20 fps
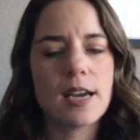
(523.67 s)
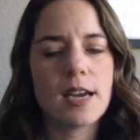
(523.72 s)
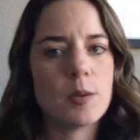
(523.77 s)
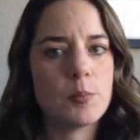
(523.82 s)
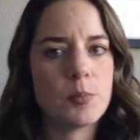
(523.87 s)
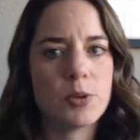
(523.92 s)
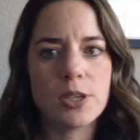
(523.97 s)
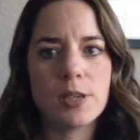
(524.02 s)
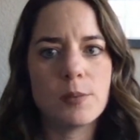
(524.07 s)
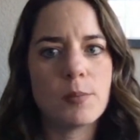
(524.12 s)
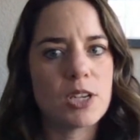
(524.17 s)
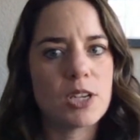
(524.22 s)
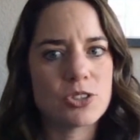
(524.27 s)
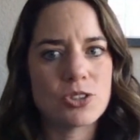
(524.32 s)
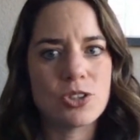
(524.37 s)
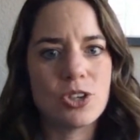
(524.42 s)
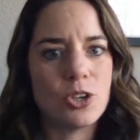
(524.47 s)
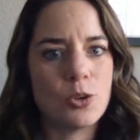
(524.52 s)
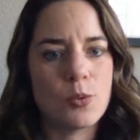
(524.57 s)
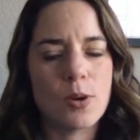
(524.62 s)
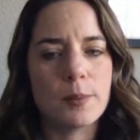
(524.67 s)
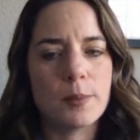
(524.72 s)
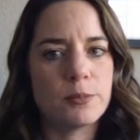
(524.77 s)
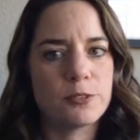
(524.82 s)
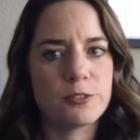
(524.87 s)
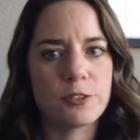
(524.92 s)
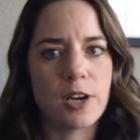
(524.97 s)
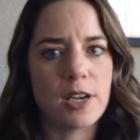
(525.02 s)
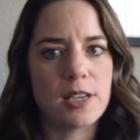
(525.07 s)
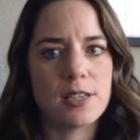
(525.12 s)
I pretty much knew up
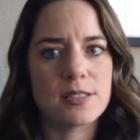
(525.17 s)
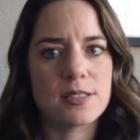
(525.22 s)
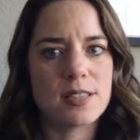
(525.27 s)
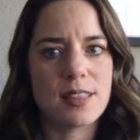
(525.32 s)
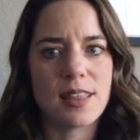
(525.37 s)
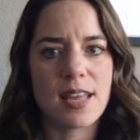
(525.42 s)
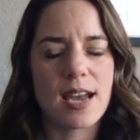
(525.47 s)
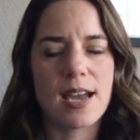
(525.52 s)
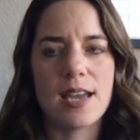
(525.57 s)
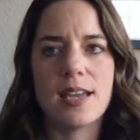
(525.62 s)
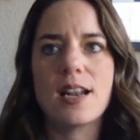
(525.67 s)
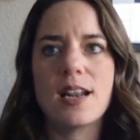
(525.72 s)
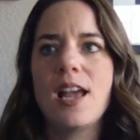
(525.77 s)
front that